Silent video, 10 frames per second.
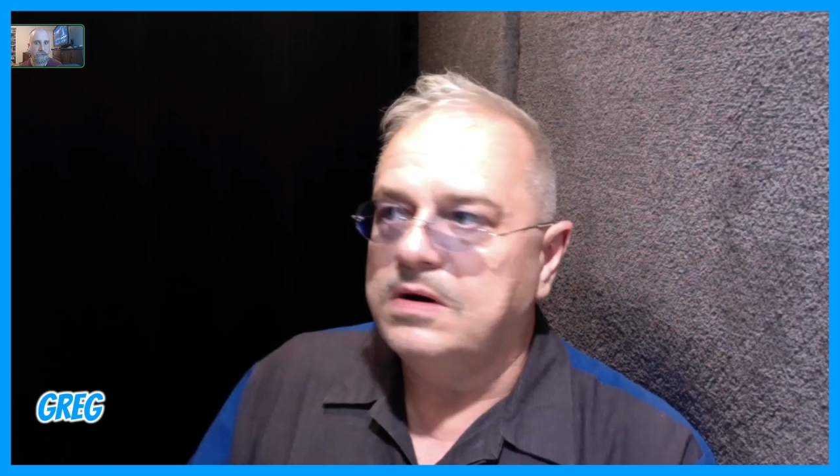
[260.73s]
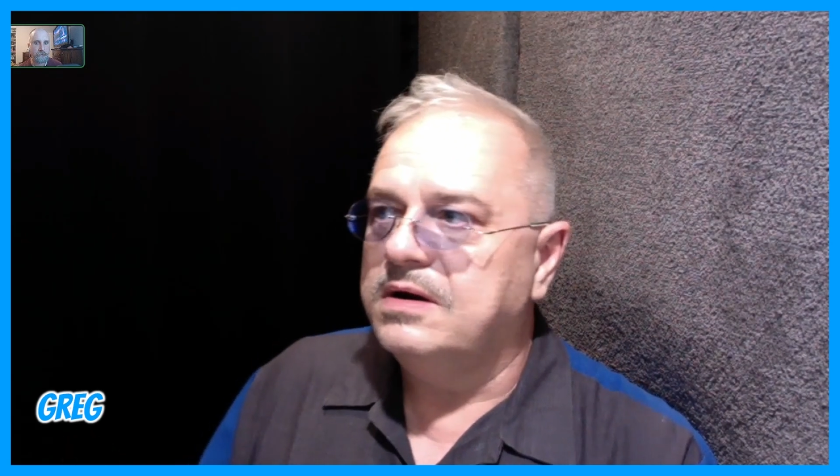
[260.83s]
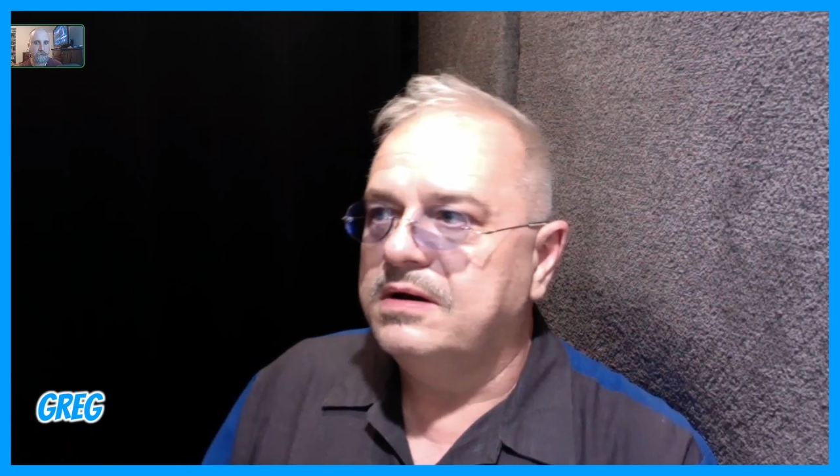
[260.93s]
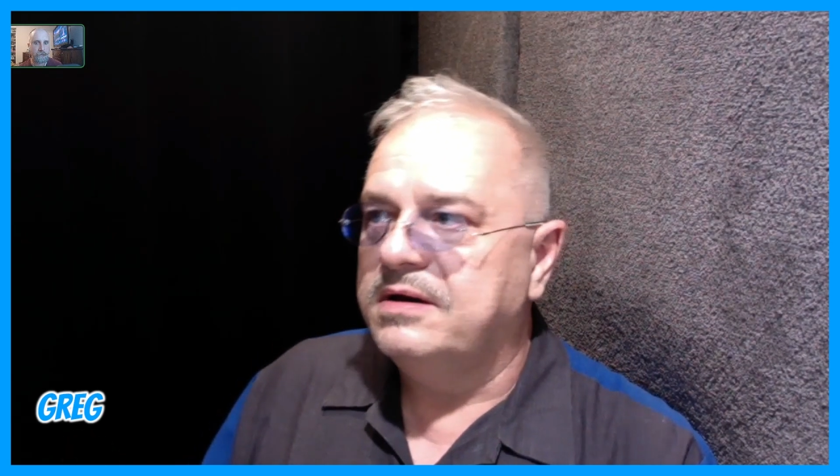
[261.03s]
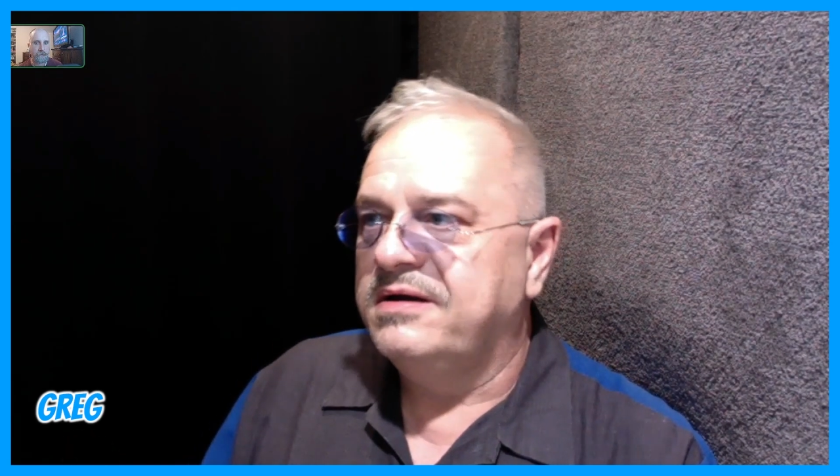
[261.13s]

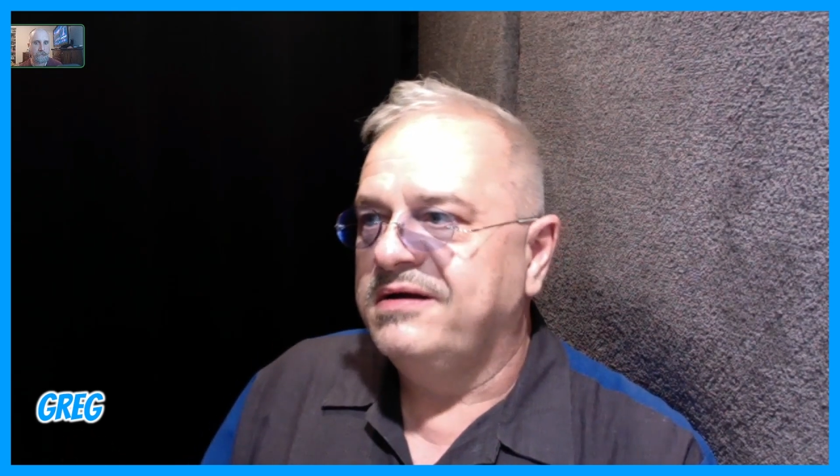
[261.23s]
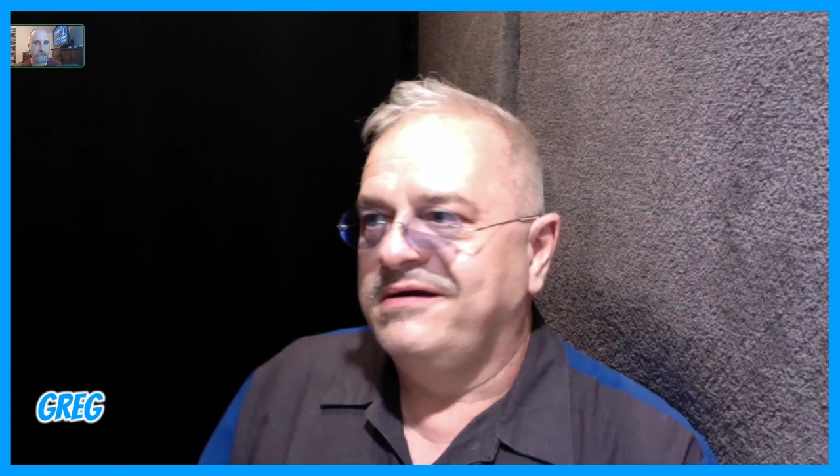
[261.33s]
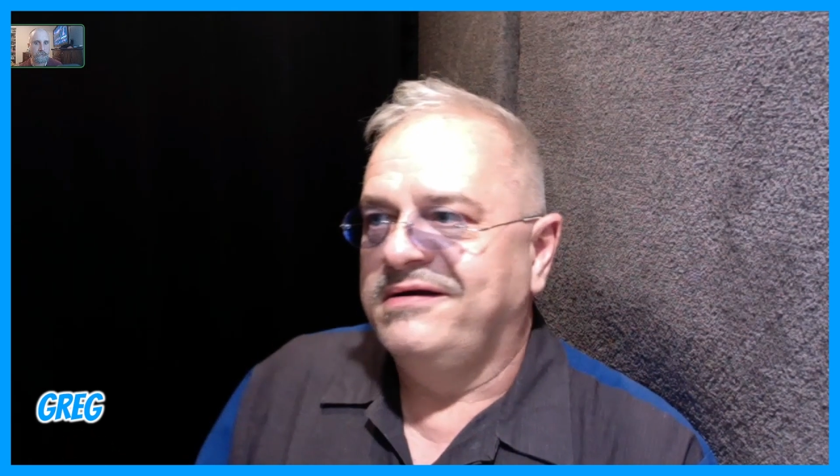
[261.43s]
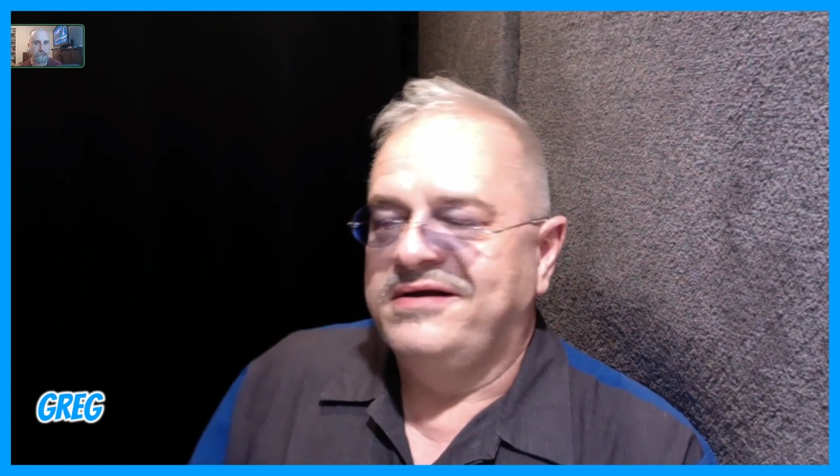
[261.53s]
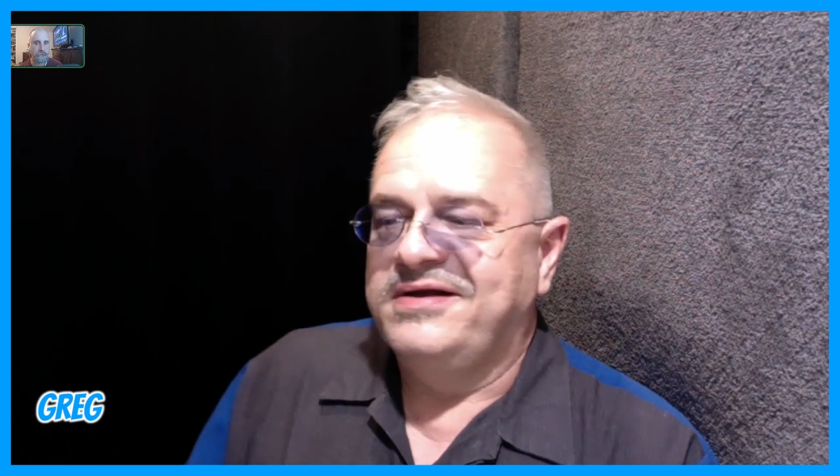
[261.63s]

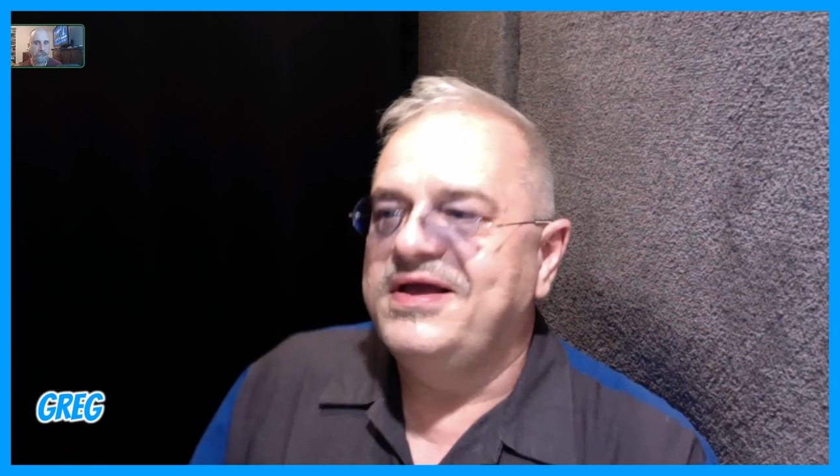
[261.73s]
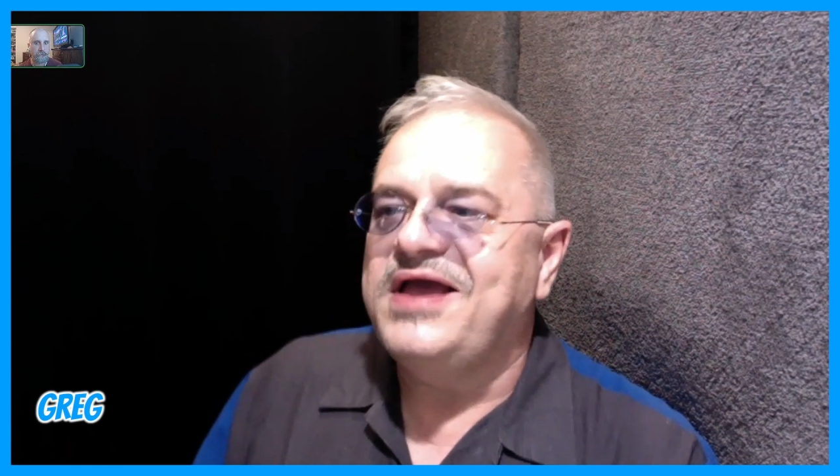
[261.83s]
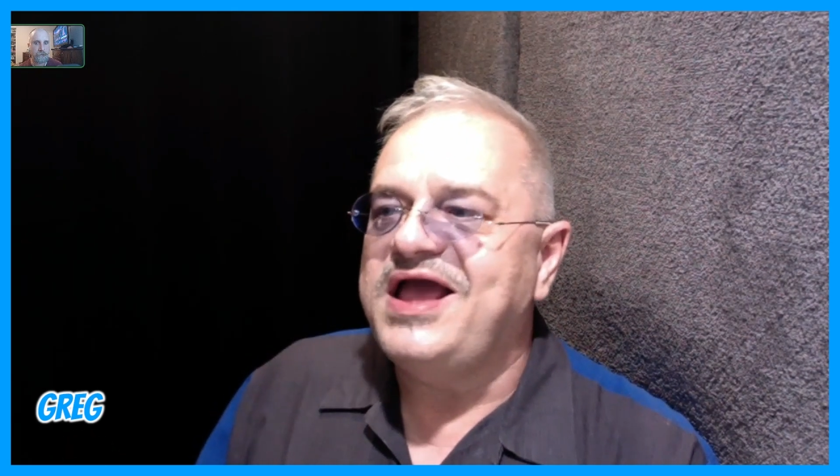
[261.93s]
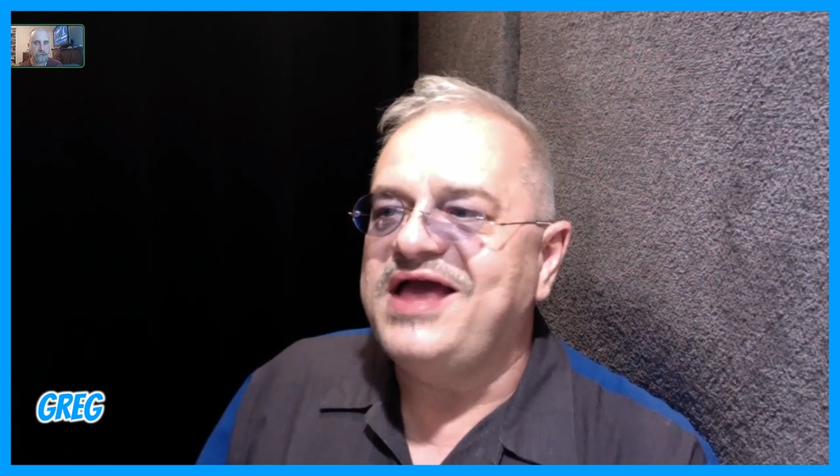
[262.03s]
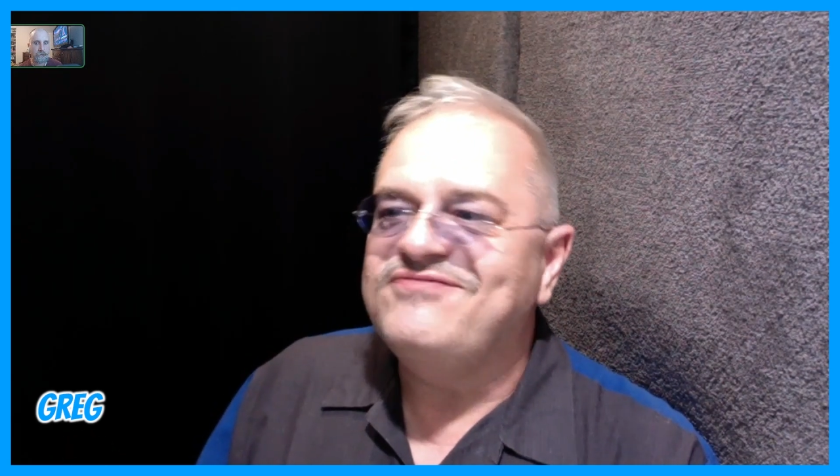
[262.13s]

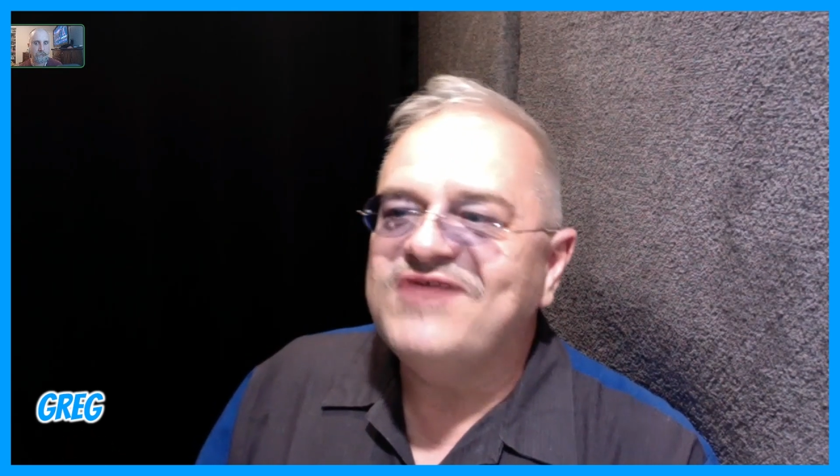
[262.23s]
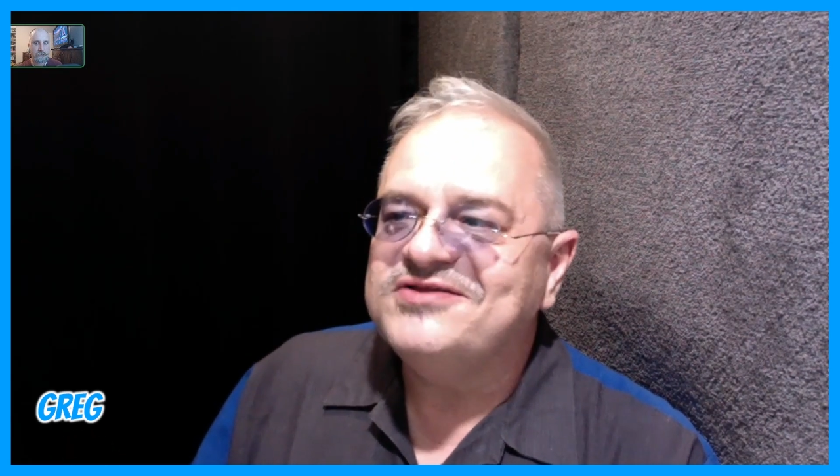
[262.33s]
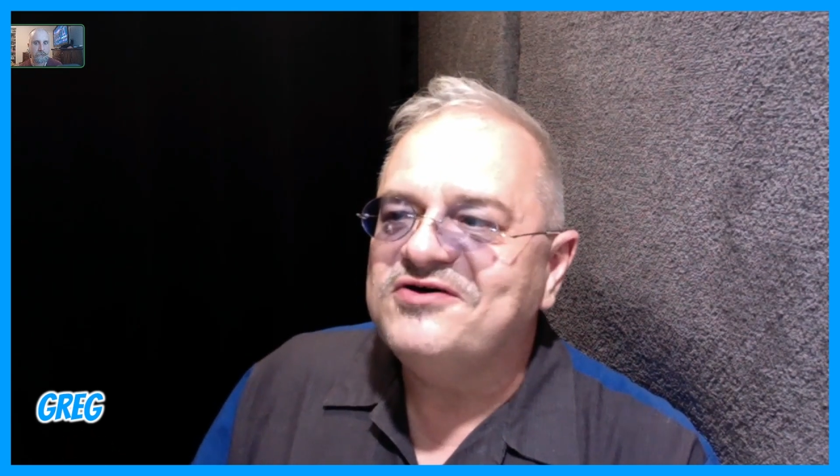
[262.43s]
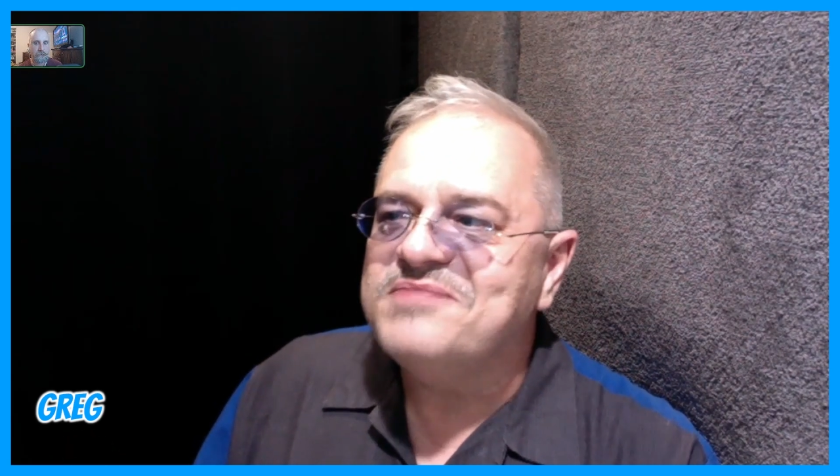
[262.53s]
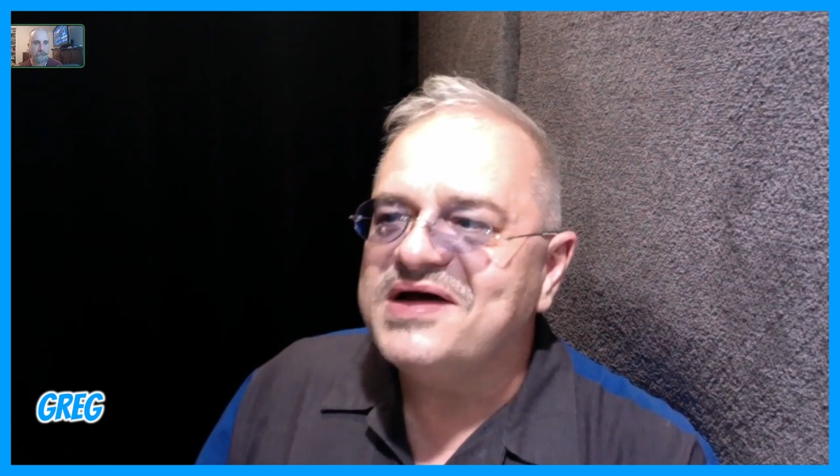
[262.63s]
if